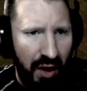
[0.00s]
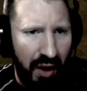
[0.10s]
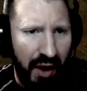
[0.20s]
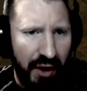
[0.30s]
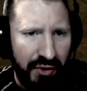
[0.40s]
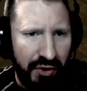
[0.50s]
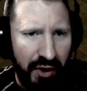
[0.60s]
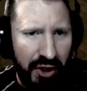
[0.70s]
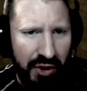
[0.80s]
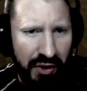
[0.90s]
and Hydra's
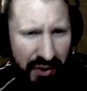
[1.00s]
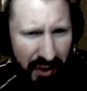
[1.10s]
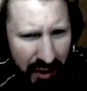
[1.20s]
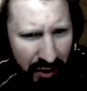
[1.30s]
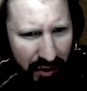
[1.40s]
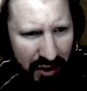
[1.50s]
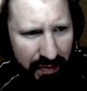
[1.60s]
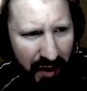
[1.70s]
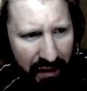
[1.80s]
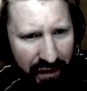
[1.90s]
duration is
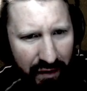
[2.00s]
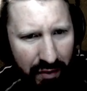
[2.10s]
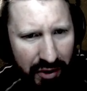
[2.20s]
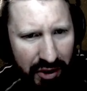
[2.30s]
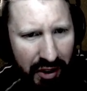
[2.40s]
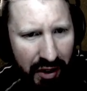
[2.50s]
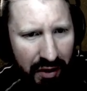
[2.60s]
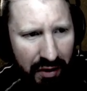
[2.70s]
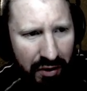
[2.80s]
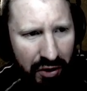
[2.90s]
increased by 14